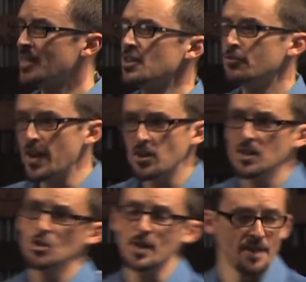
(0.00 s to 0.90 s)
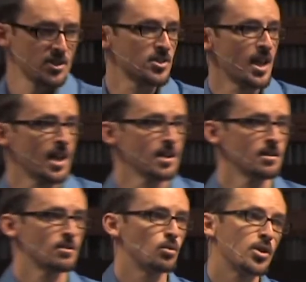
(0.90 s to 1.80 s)
I think fairly you would have to
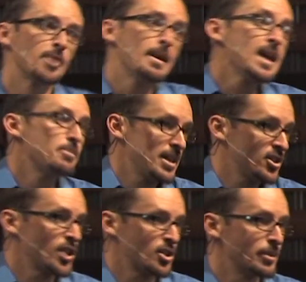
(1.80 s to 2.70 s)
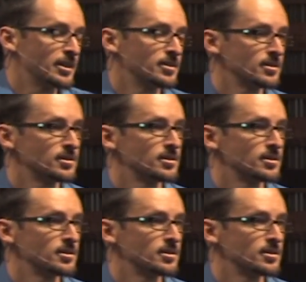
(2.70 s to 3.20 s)
say, well, there may be a judgment.